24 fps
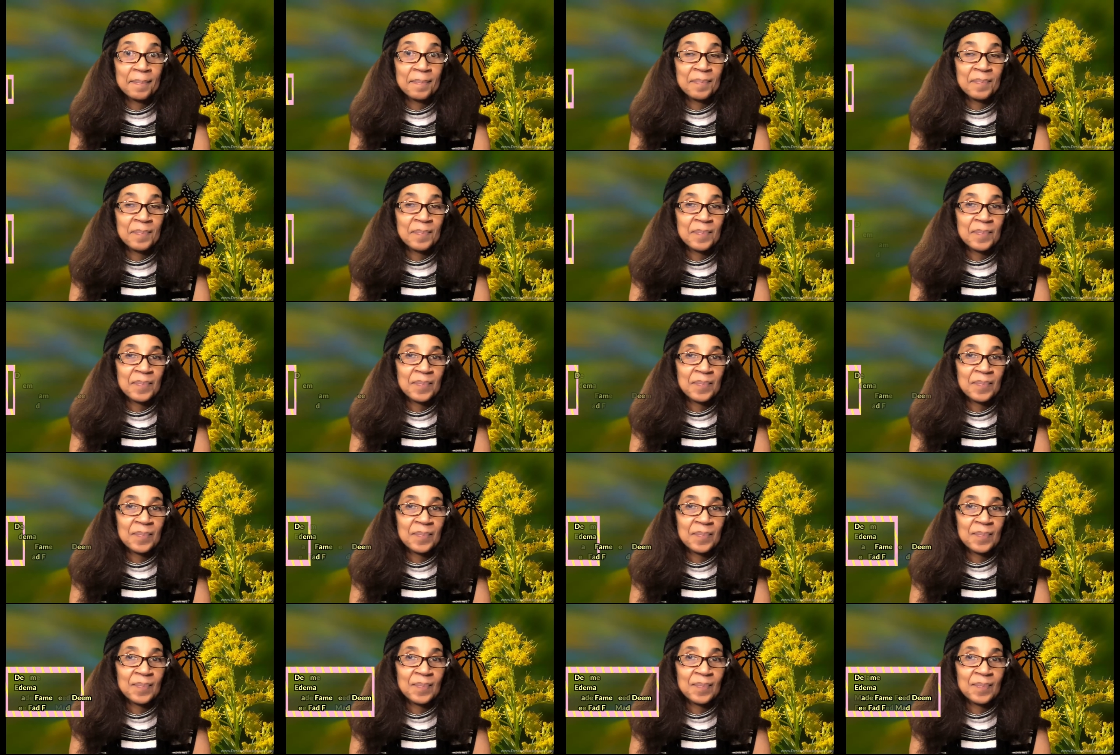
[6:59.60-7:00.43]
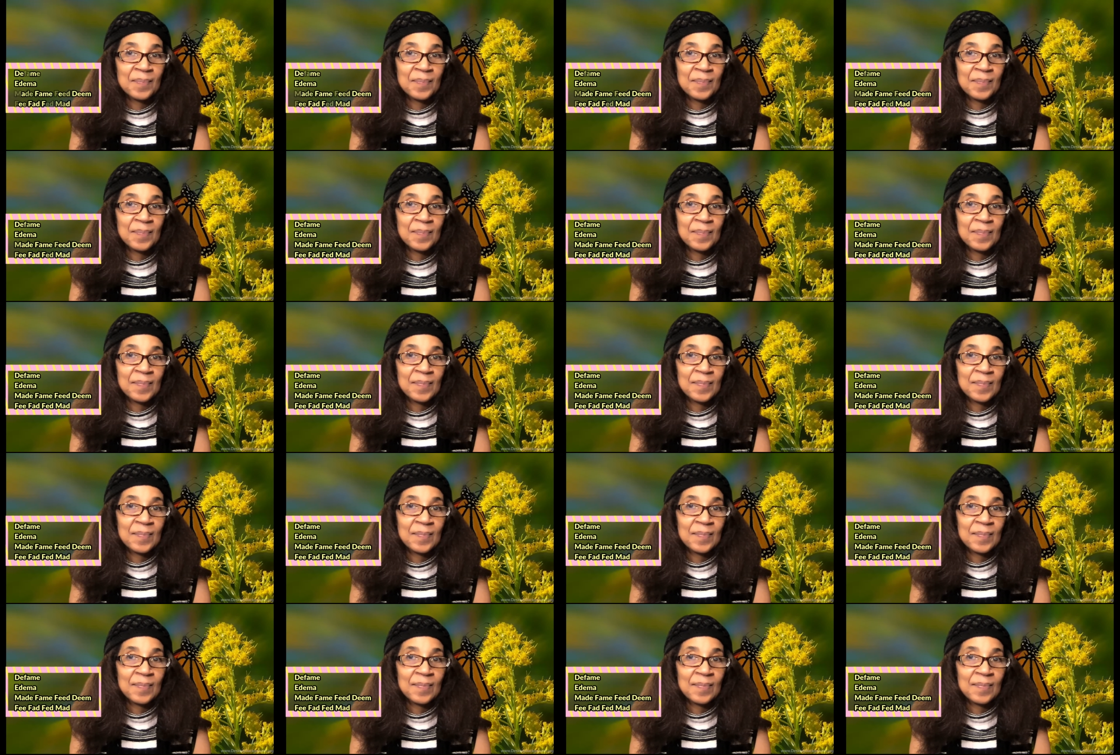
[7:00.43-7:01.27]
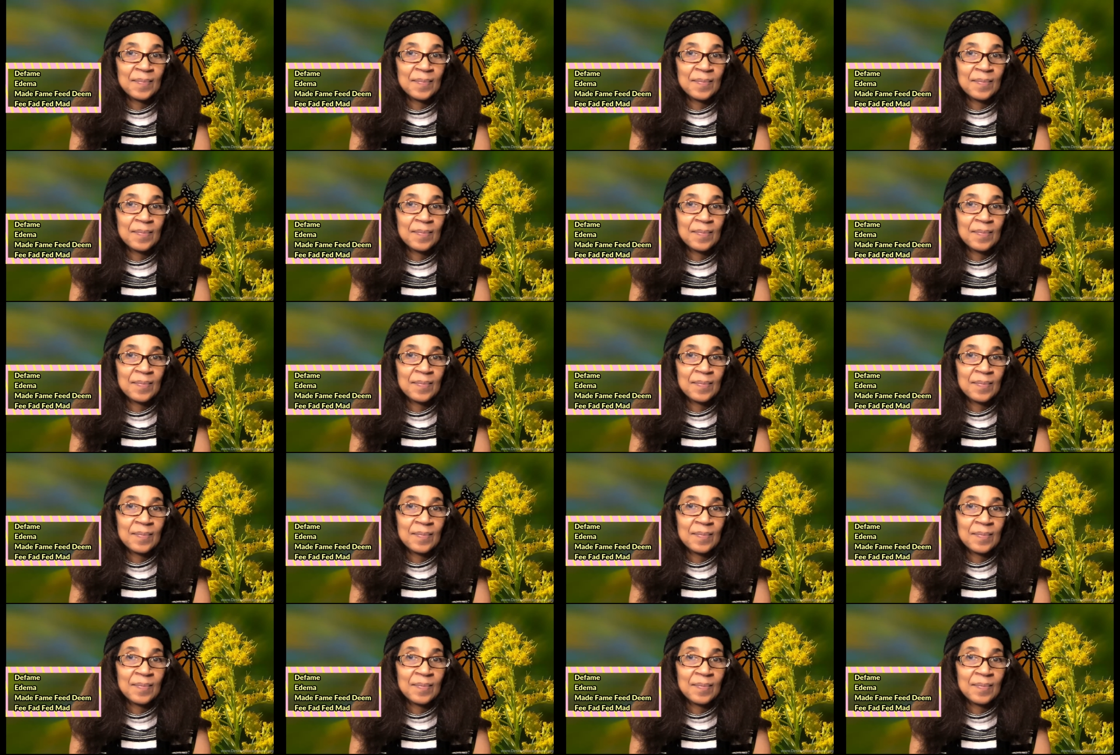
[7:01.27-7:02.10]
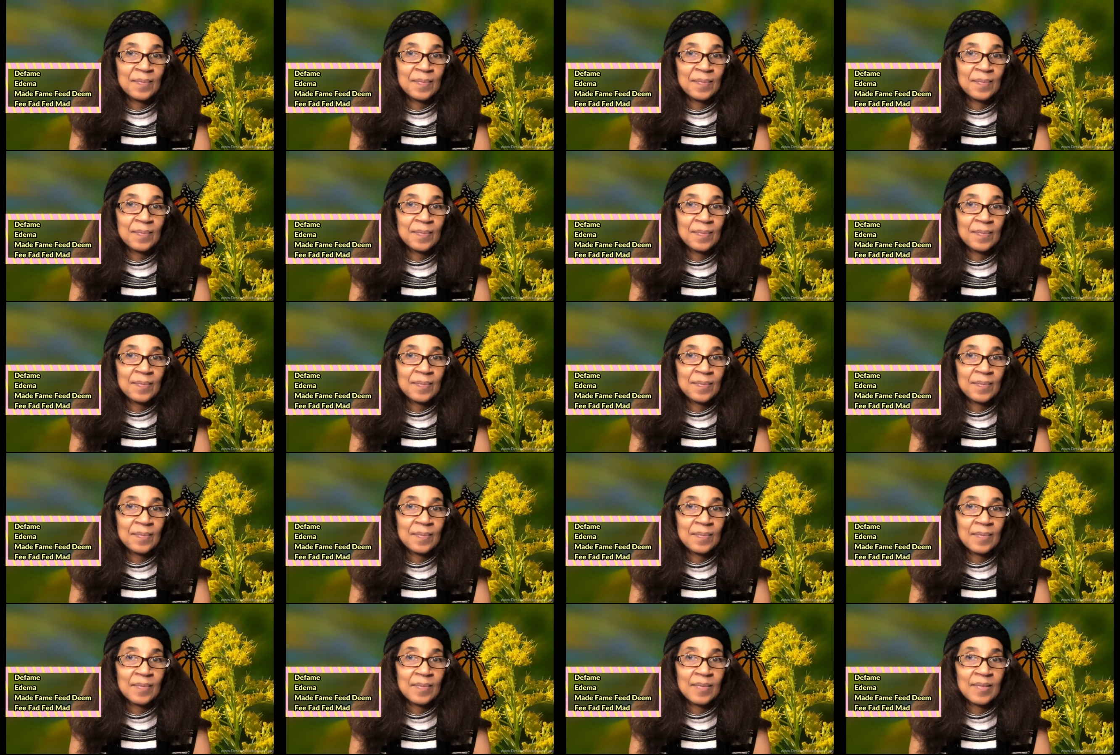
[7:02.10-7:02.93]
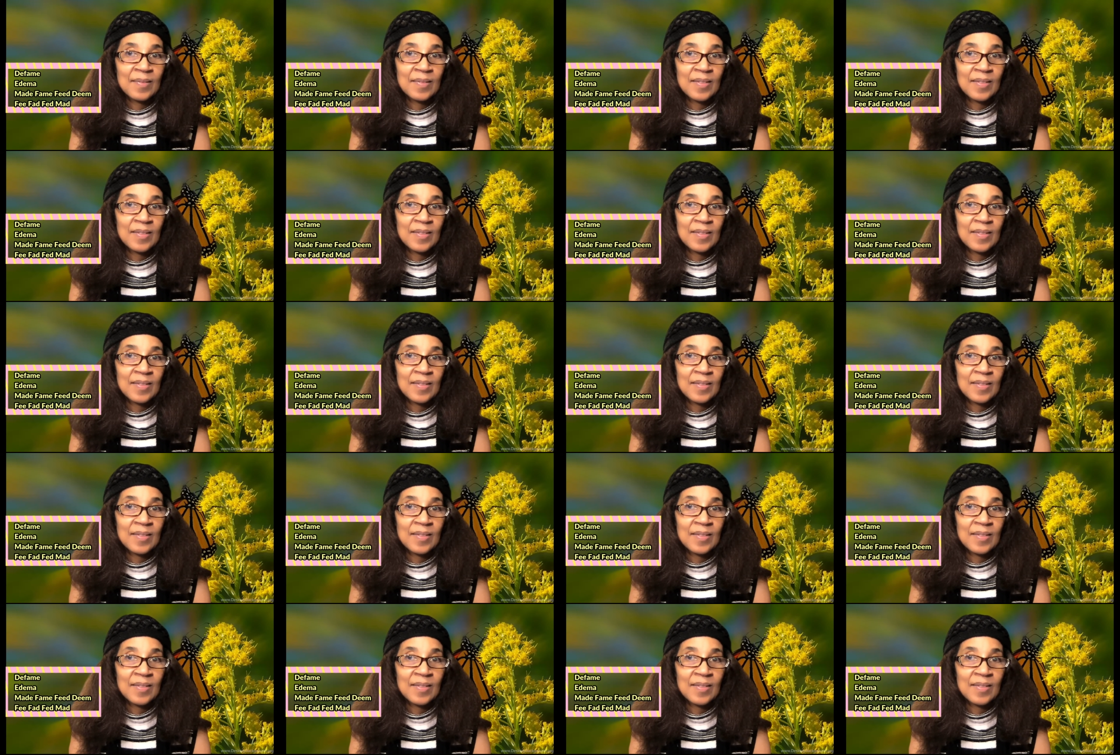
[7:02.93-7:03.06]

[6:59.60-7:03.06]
[no speech]